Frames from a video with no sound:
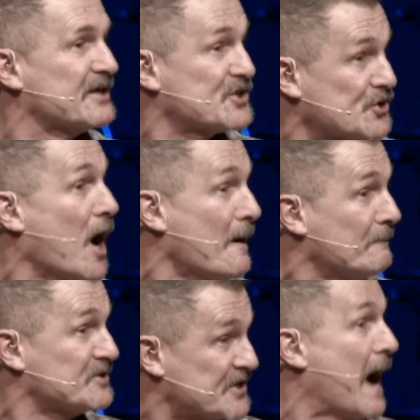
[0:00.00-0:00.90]
is
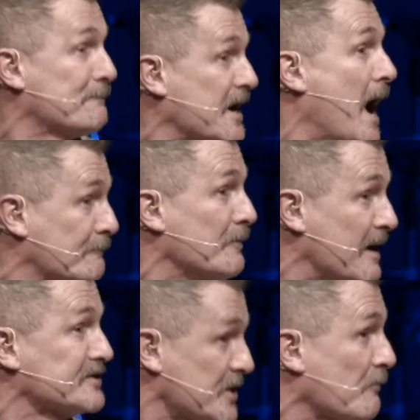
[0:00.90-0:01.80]
stop
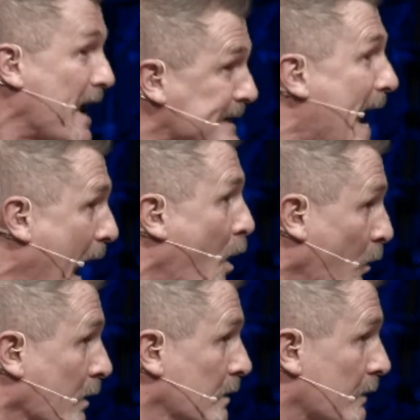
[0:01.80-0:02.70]
compromising right now,
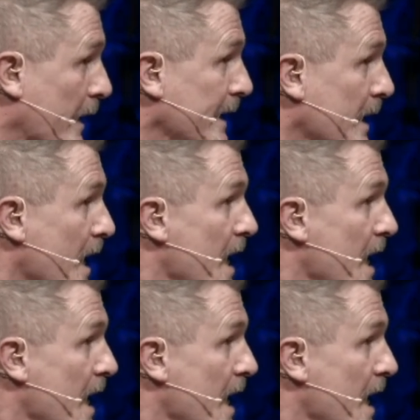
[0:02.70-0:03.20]
right?